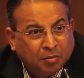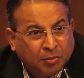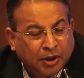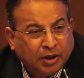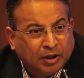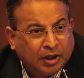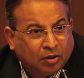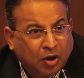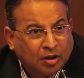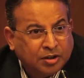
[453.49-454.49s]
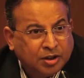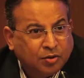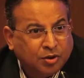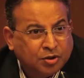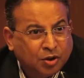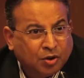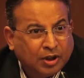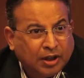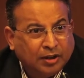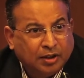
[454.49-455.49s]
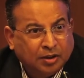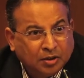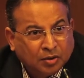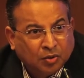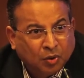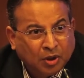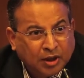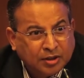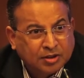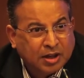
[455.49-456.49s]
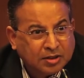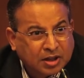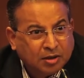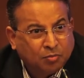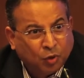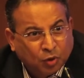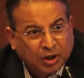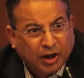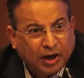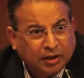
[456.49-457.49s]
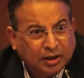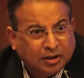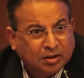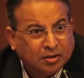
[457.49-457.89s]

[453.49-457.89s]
bring in technology to ensure that the coal is tested both at the